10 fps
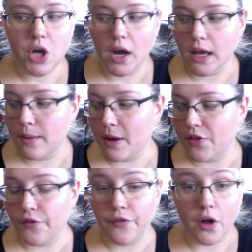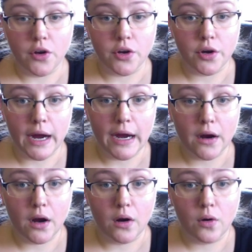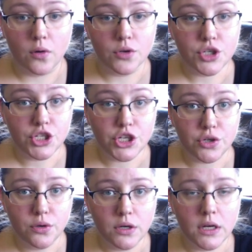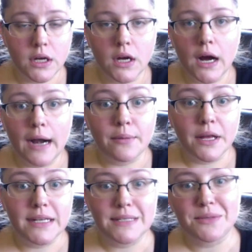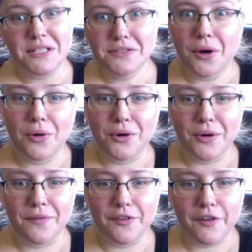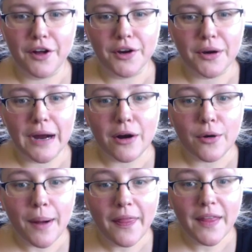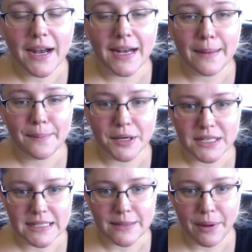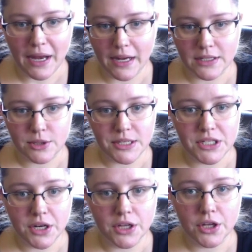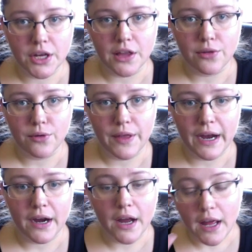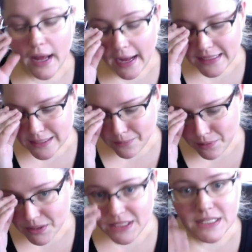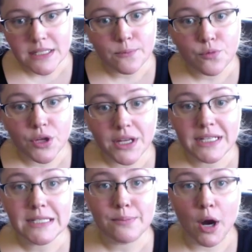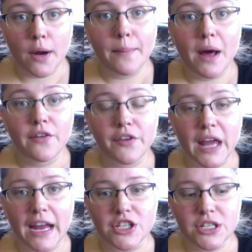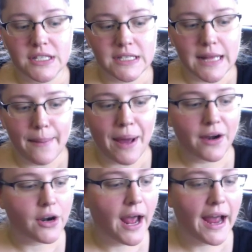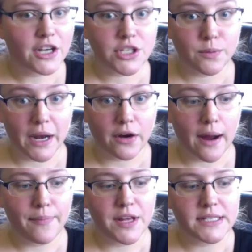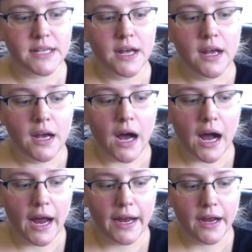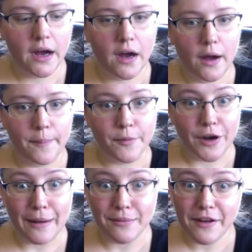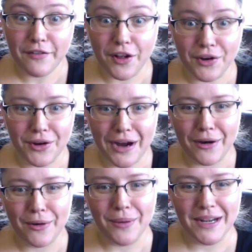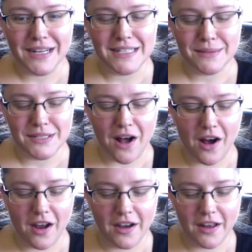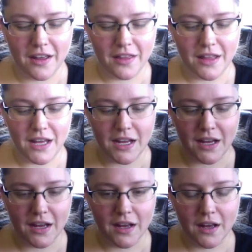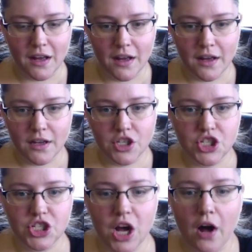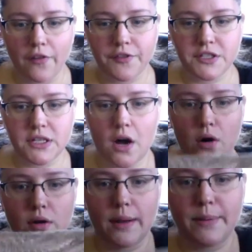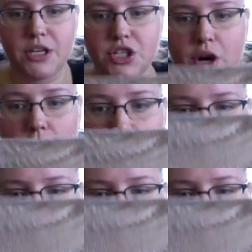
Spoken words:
talking about the Follow Your Arrow 2, I realized there was this whole group for Follow Your Arrow 1 that I didn't participate in. So I started looking through there, and some people did some really smart modifications to that pattern. I actually, when I grabbed this, I grabbed my Follow Your Arrow 1 because it was on the shelf. So let me show you